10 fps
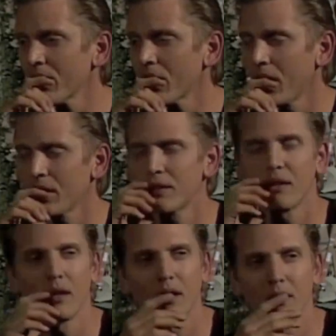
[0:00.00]
that
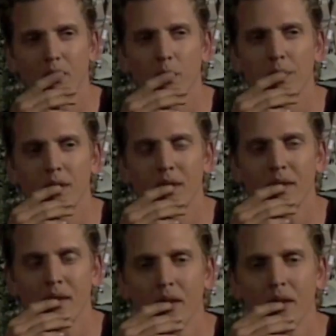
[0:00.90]
uh, we'll, be,